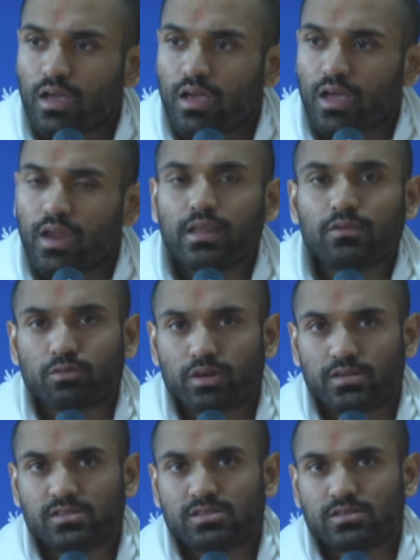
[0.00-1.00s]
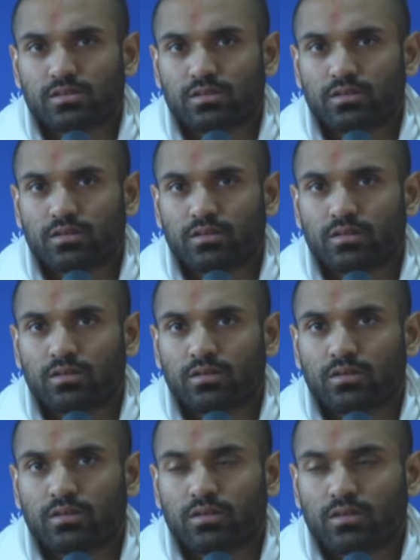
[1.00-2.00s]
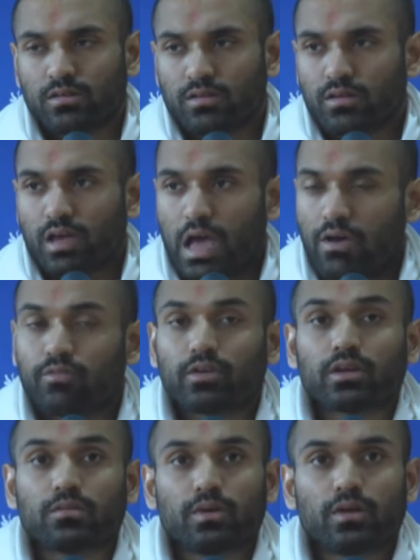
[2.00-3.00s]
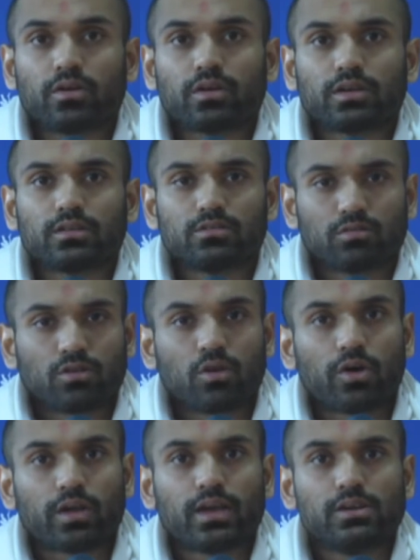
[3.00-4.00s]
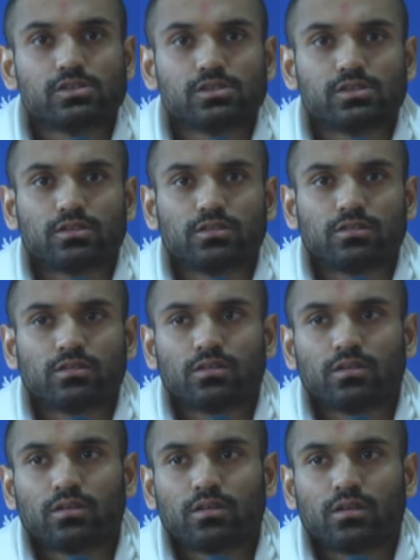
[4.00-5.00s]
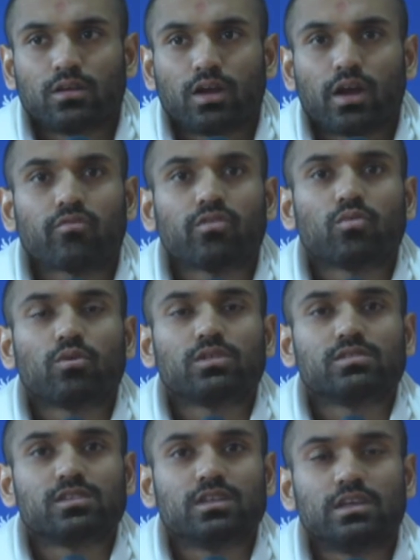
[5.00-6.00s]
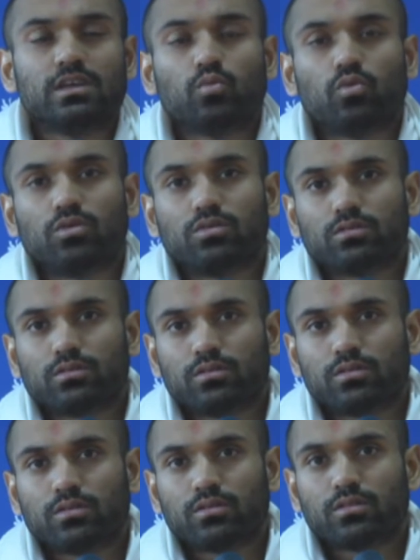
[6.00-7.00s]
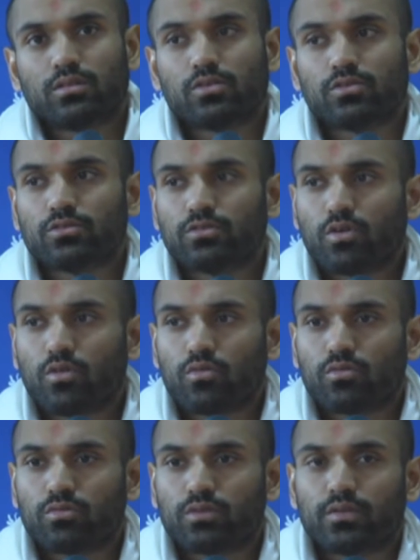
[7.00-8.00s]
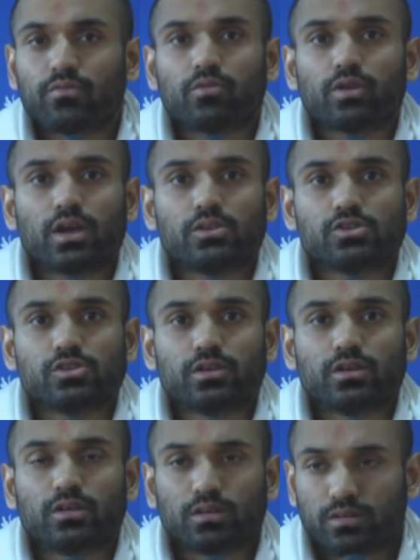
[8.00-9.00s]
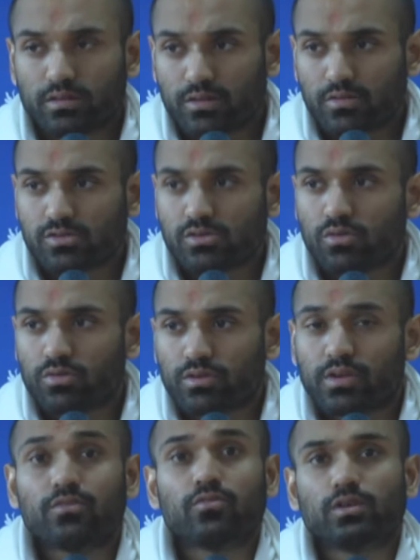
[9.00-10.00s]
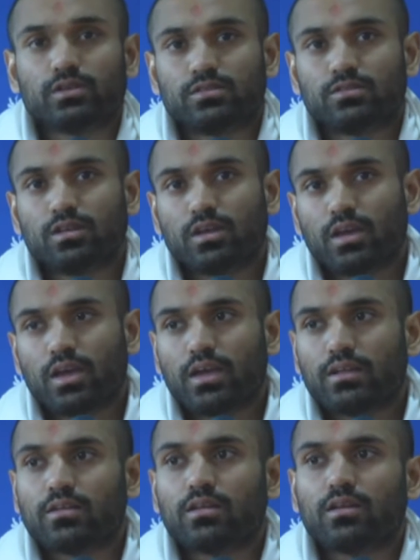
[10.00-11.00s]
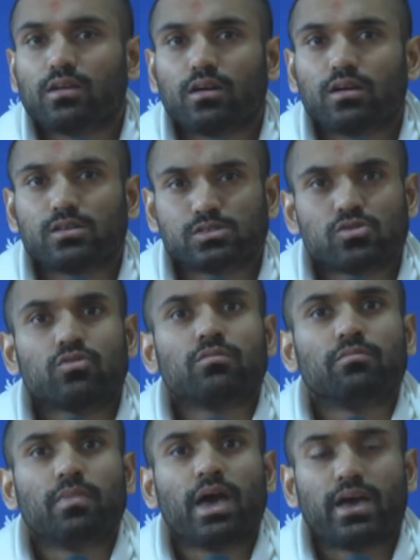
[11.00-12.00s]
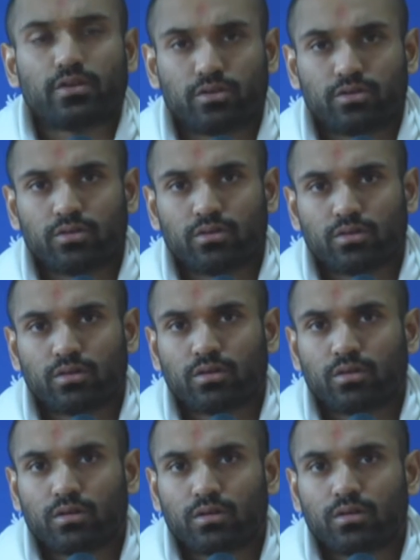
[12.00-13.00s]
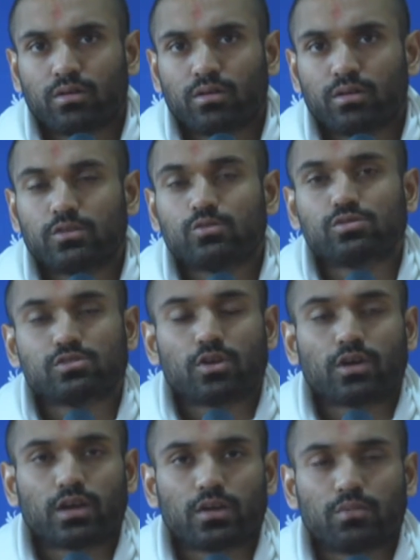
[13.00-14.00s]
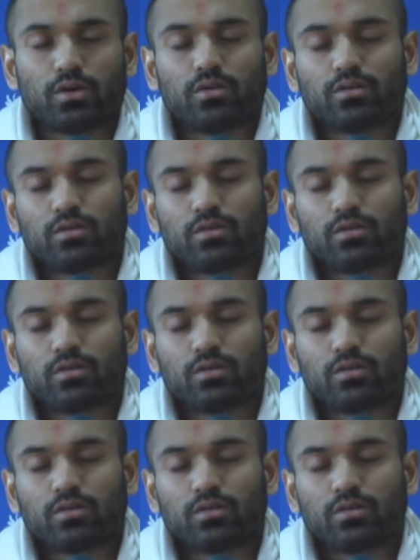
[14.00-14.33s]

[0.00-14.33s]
any race, African Americans or Caucasians, everyone is equal. There is no difference in a certain manner he was talking about.